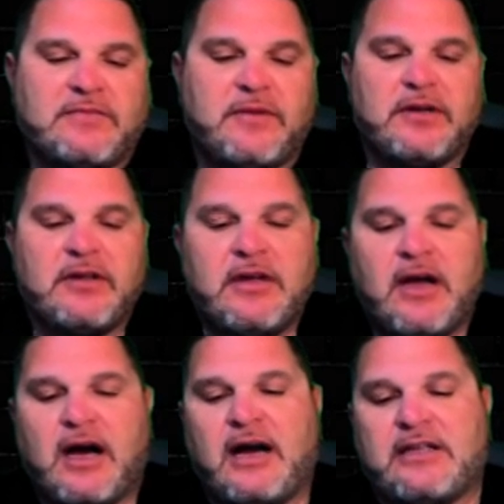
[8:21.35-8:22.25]
But
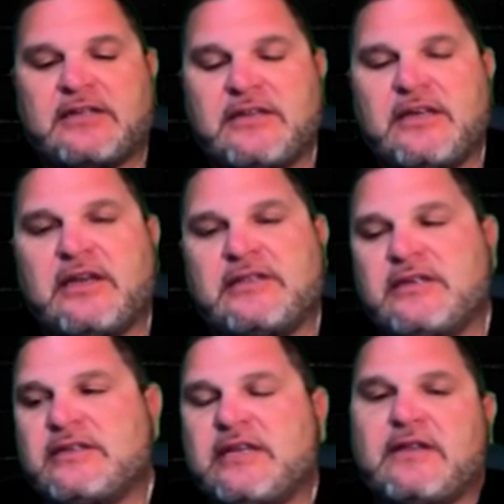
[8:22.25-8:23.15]
honestly, it
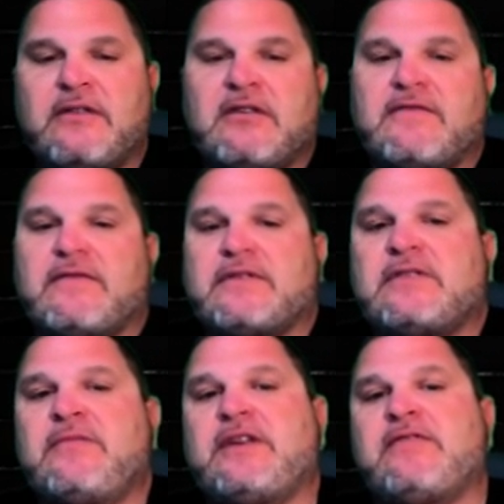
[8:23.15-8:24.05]
didn't take long for us
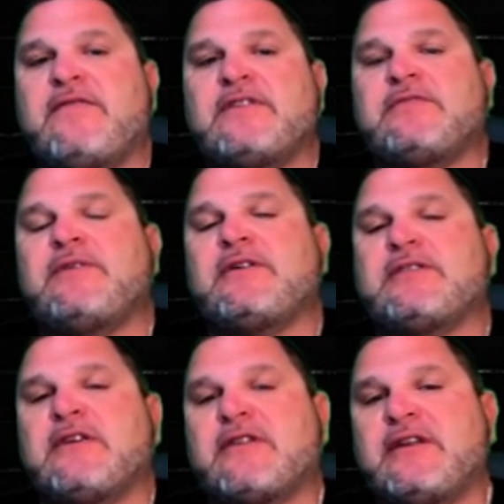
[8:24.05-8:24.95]
to be convinced,
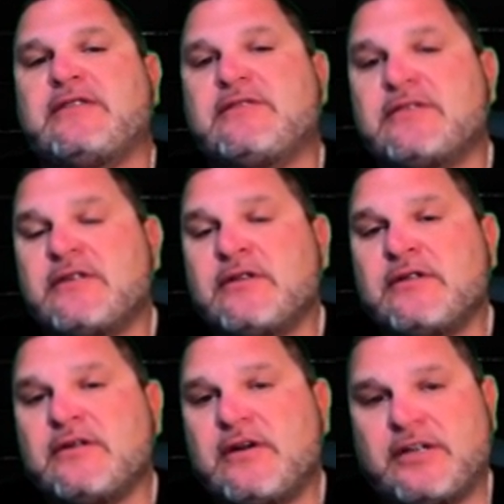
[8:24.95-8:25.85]
because our kids
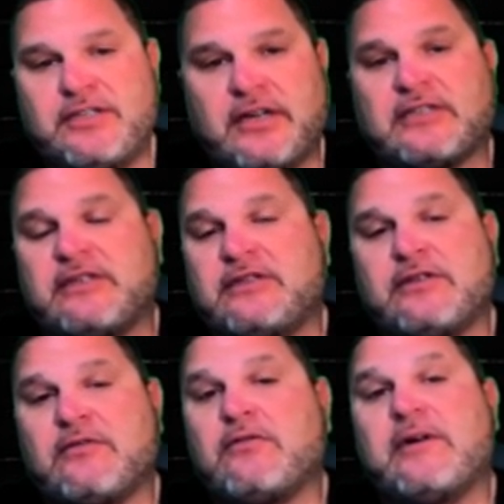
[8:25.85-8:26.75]
adjusted
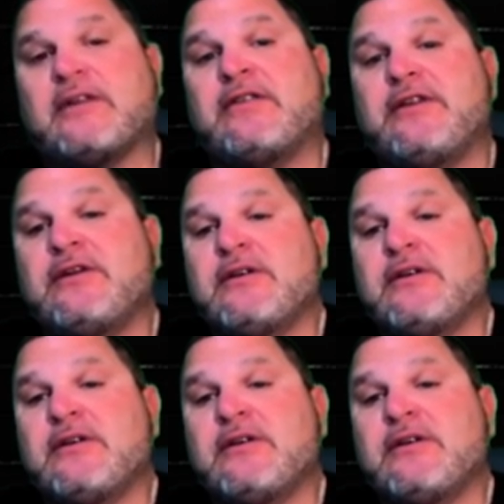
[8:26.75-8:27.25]
so quickly,